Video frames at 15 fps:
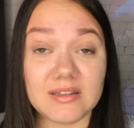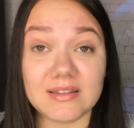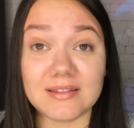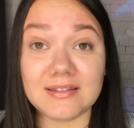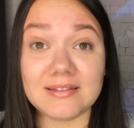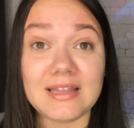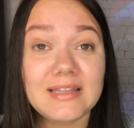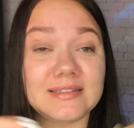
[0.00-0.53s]

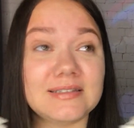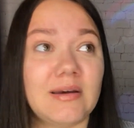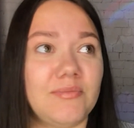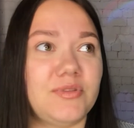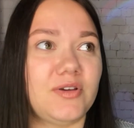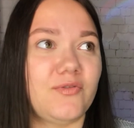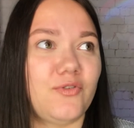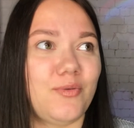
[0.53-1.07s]
that's
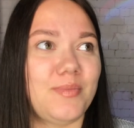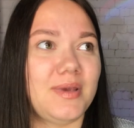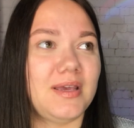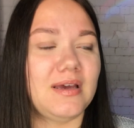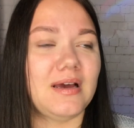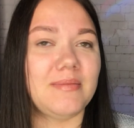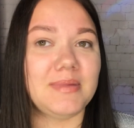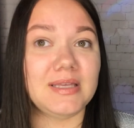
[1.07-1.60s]
something for me.
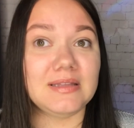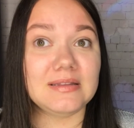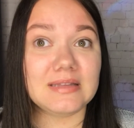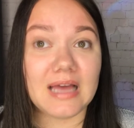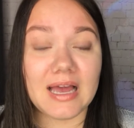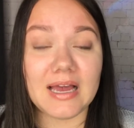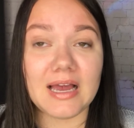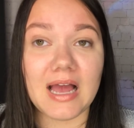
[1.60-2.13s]
I mean,
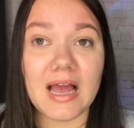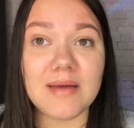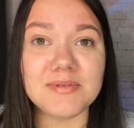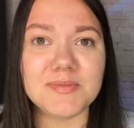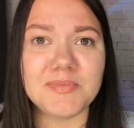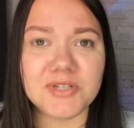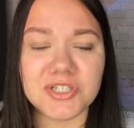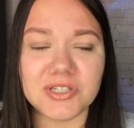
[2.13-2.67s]
I'm
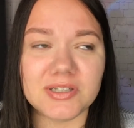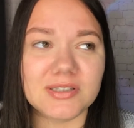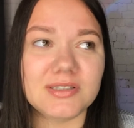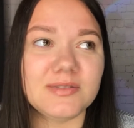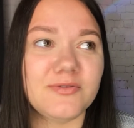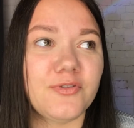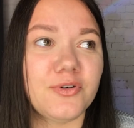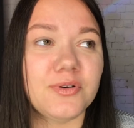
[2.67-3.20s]
speechless
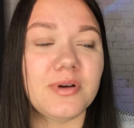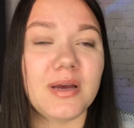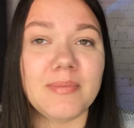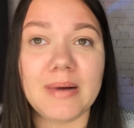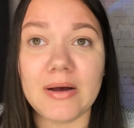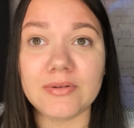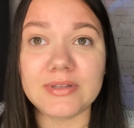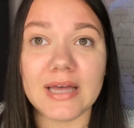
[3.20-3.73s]

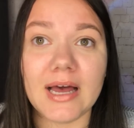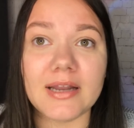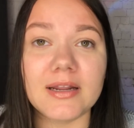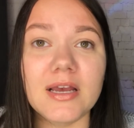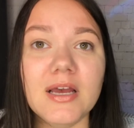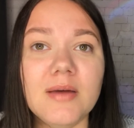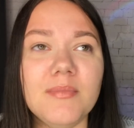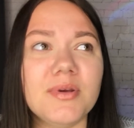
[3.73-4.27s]
about that,
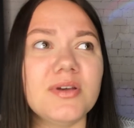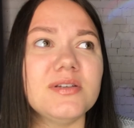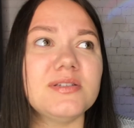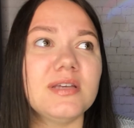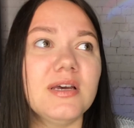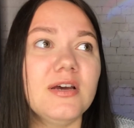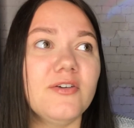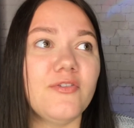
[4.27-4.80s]
because
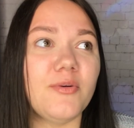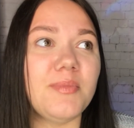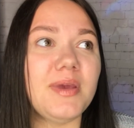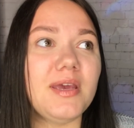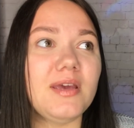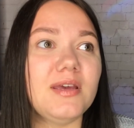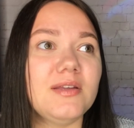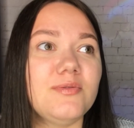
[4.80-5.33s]
for me
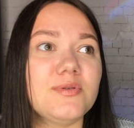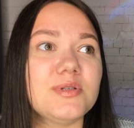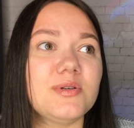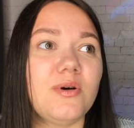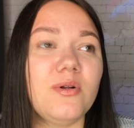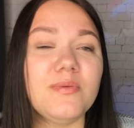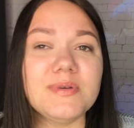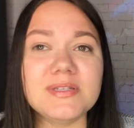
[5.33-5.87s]
it was
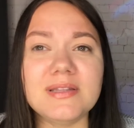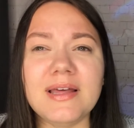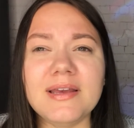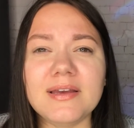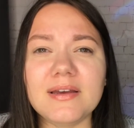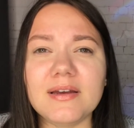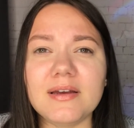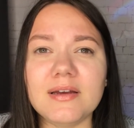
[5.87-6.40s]
always
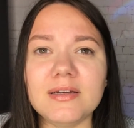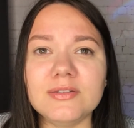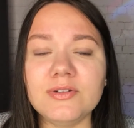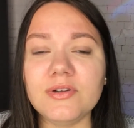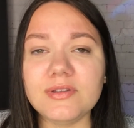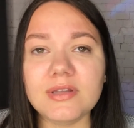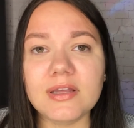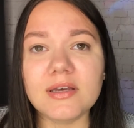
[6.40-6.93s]
like
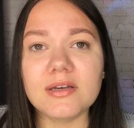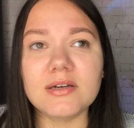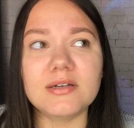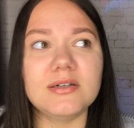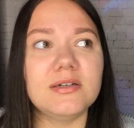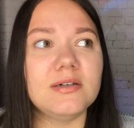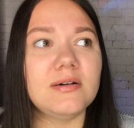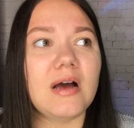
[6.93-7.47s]
not like
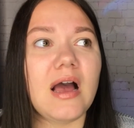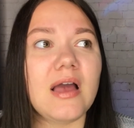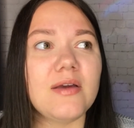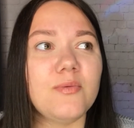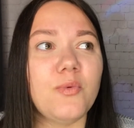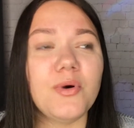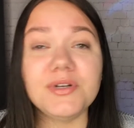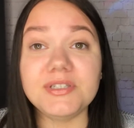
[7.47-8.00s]
I
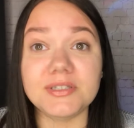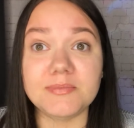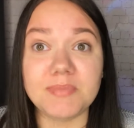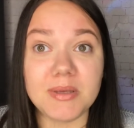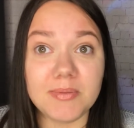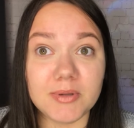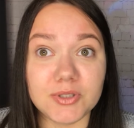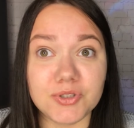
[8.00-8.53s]
wanted
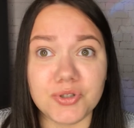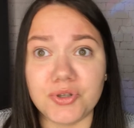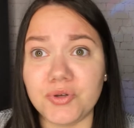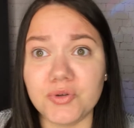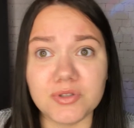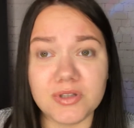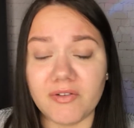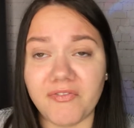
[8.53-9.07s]
people to
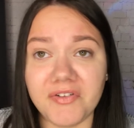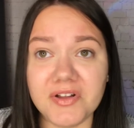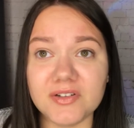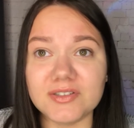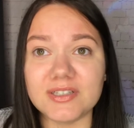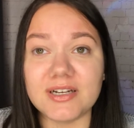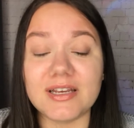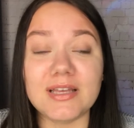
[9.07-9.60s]
use the
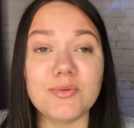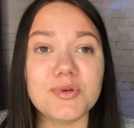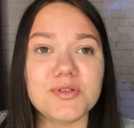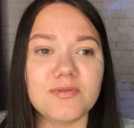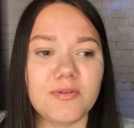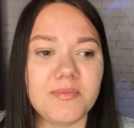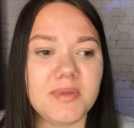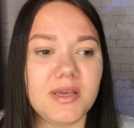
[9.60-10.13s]
filter. It was
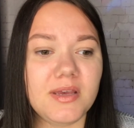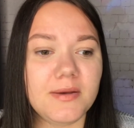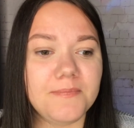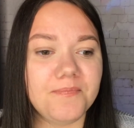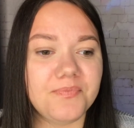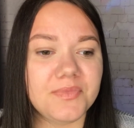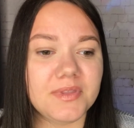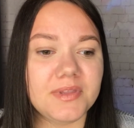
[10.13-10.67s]
for me
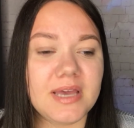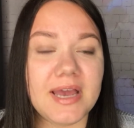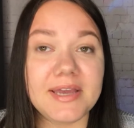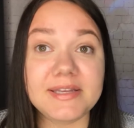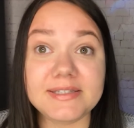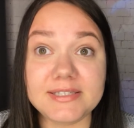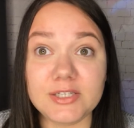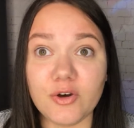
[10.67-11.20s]
the
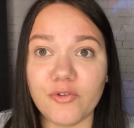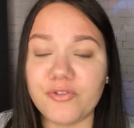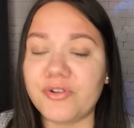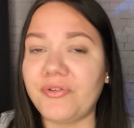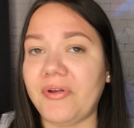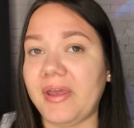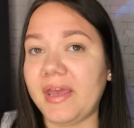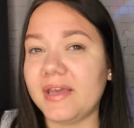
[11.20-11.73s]
idea of
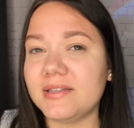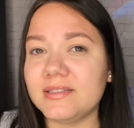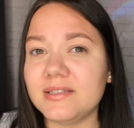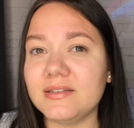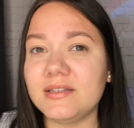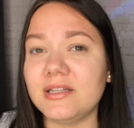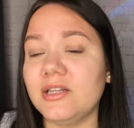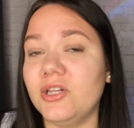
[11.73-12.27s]

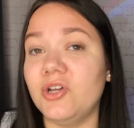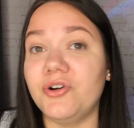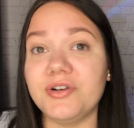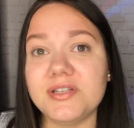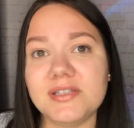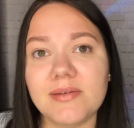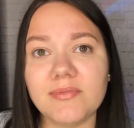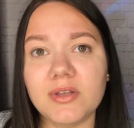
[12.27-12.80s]
creating the
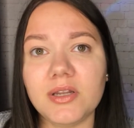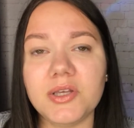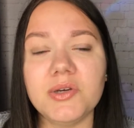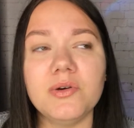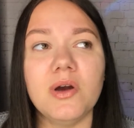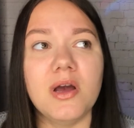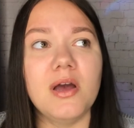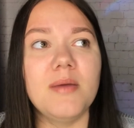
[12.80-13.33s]
learning something
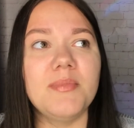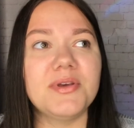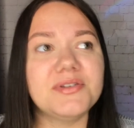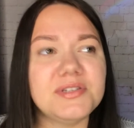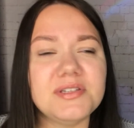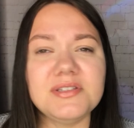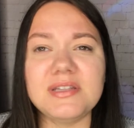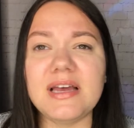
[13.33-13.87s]
new, because
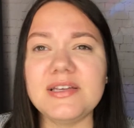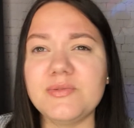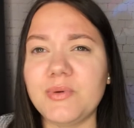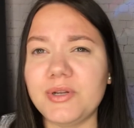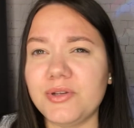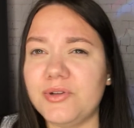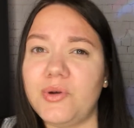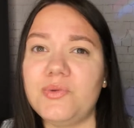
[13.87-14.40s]
it's nice when
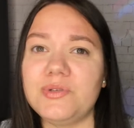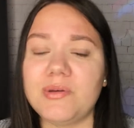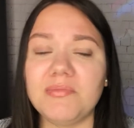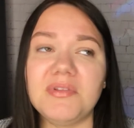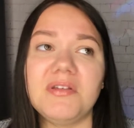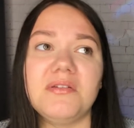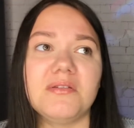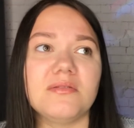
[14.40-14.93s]
you know
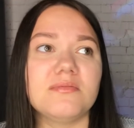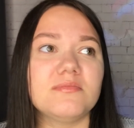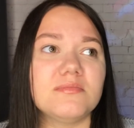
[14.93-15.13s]
something